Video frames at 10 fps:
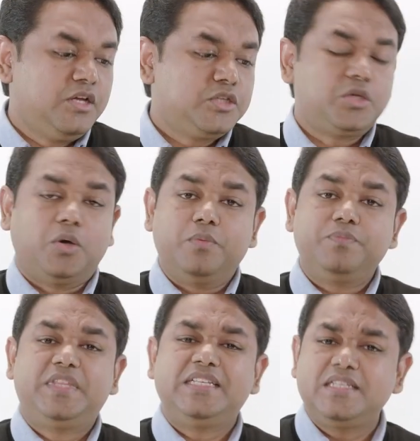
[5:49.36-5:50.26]
So
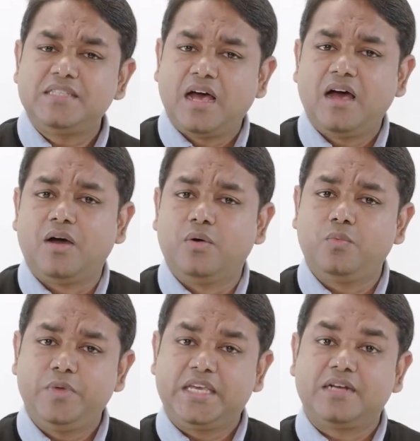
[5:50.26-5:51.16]
this is how
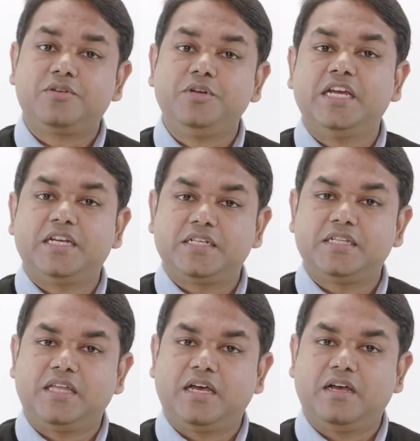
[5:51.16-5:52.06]
we can create
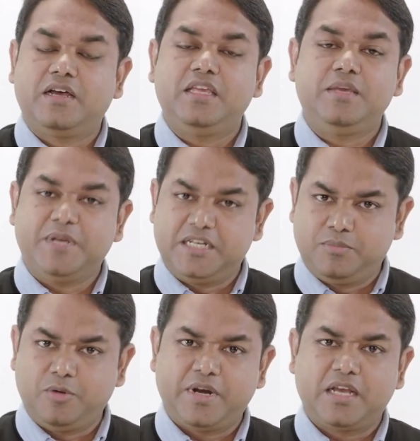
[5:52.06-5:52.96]
the eBay
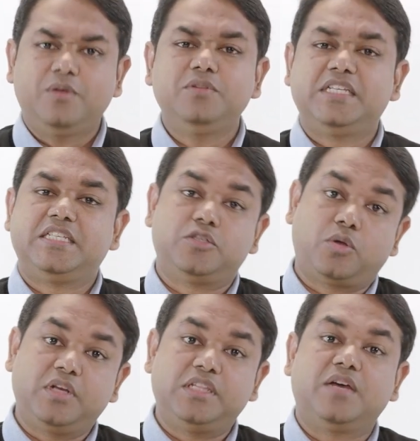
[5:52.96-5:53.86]
developer account. This is
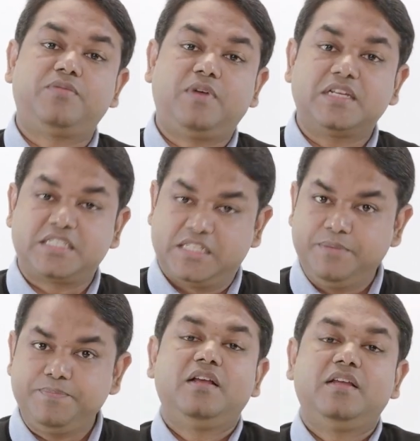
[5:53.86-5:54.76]
only the first
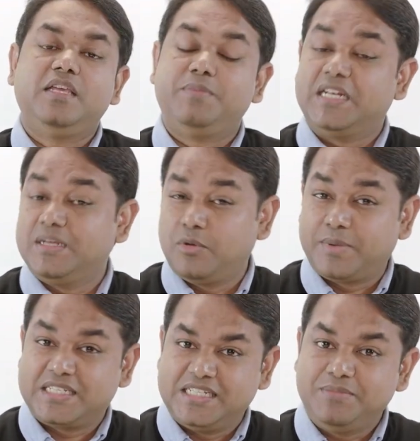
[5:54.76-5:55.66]
step. eBay
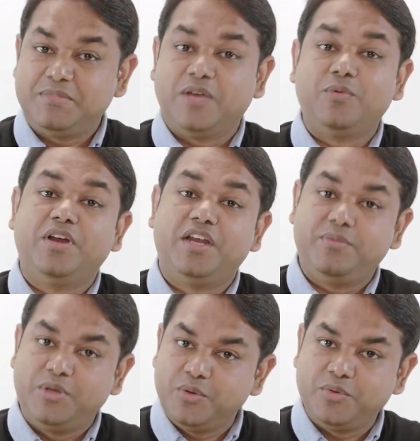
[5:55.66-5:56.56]
developer team, they will
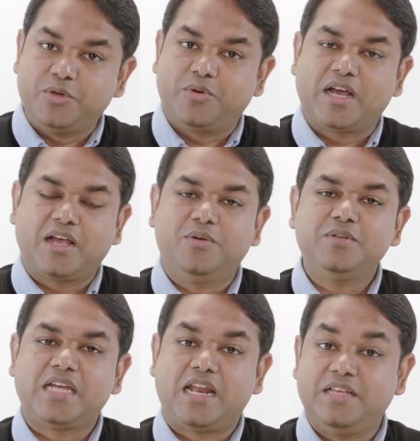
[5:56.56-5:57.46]
review your
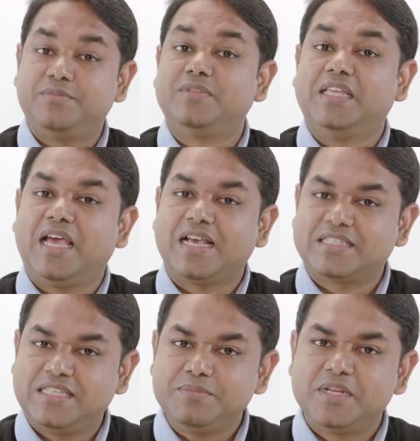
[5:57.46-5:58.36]
account, and if they
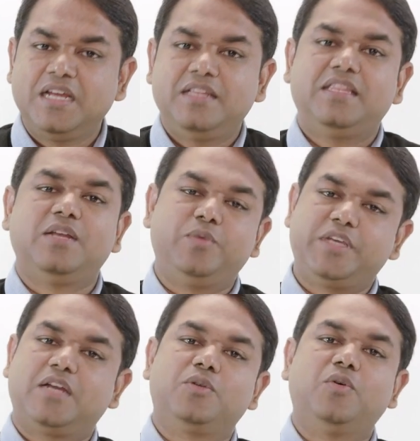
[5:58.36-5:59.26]
accept, then we
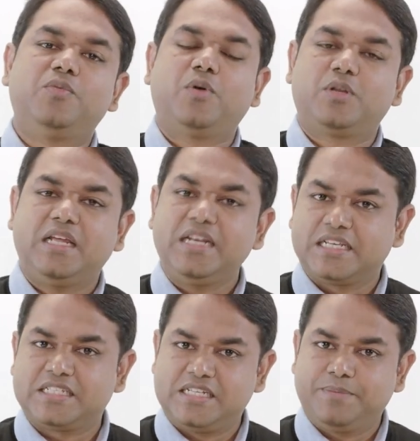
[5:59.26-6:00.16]
can go for the
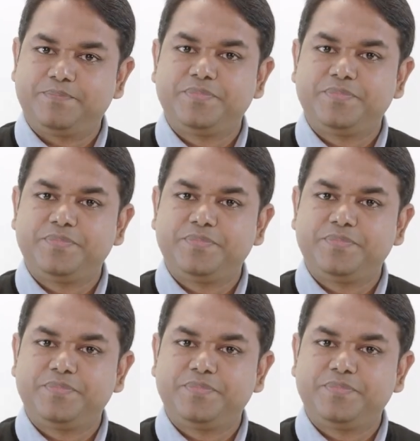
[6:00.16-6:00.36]
next step.